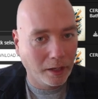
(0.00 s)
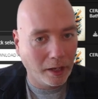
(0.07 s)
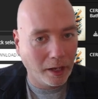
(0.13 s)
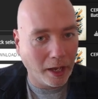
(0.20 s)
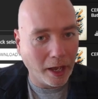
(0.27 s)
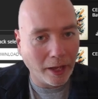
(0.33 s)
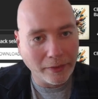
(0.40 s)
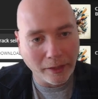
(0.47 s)

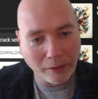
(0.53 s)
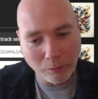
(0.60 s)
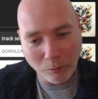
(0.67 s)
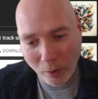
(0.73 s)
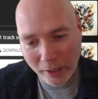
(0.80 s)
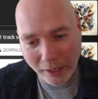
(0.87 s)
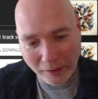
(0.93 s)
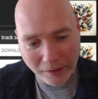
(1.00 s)
And then
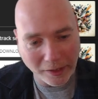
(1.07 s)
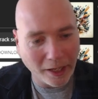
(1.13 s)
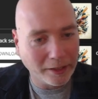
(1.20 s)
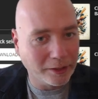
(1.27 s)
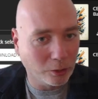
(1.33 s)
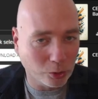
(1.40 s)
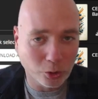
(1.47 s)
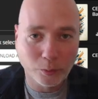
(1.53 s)
when it gets to the end,
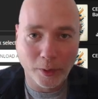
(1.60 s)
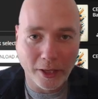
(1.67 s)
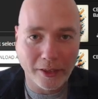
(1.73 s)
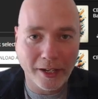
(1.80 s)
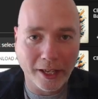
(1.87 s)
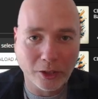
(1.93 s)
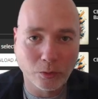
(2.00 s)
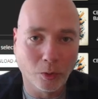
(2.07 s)
it'll just play the
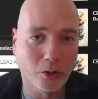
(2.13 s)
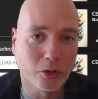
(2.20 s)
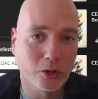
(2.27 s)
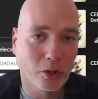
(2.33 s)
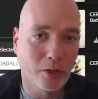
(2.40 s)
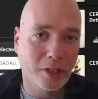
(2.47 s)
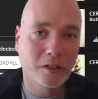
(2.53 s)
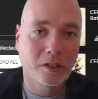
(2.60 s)
next one.
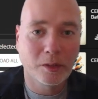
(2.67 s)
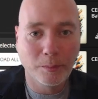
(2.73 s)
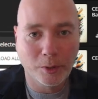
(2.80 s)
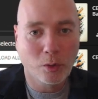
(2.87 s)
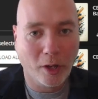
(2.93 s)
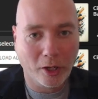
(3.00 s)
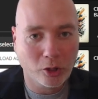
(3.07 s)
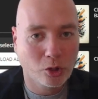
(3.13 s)
So these can be
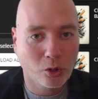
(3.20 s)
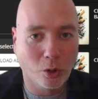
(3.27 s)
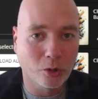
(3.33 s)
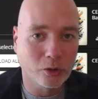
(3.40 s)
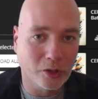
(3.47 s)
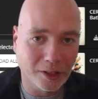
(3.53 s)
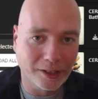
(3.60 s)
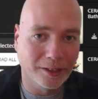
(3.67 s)
quite short,
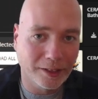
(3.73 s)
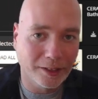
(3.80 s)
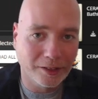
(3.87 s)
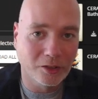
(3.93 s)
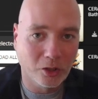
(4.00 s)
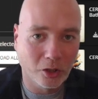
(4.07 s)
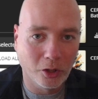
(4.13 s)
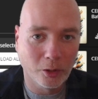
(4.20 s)
so you can
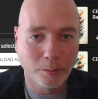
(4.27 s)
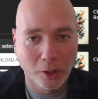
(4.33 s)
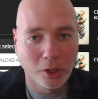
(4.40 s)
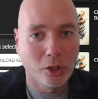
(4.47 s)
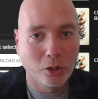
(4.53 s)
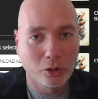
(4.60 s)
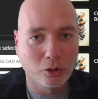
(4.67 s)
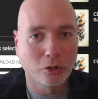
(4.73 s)
listen to them
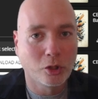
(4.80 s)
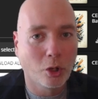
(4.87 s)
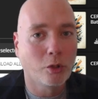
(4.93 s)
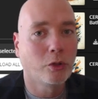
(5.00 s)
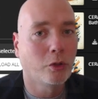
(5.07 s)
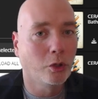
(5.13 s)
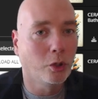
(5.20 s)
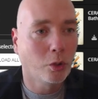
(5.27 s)
just going
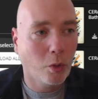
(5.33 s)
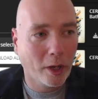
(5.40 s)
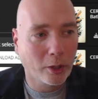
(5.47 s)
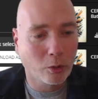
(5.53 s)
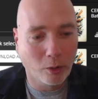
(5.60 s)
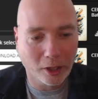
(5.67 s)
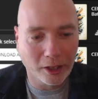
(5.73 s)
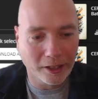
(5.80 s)
through quite
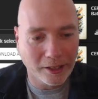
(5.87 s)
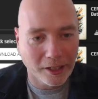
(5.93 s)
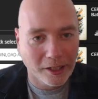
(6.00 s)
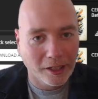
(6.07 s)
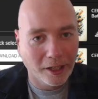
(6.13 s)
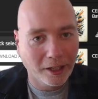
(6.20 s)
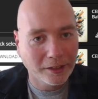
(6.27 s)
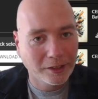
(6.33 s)
quickly
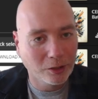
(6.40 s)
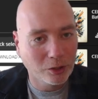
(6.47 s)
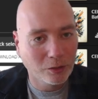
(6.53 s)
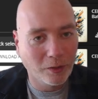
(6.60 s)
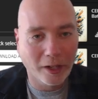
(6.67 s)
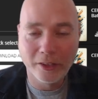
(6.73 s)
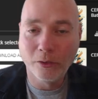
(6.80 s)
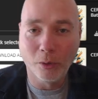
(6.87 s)
until you
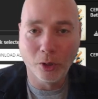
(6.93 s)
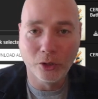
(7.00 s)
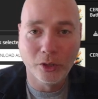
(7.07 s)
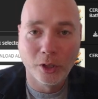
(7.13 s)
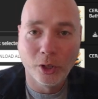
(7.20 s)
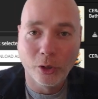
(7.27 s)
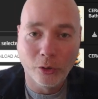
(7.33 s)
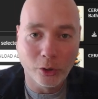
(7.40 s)
find the one
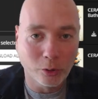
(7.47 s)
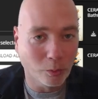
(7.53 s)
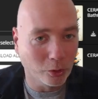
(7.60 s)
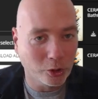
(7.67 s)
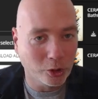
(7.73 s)
that you want to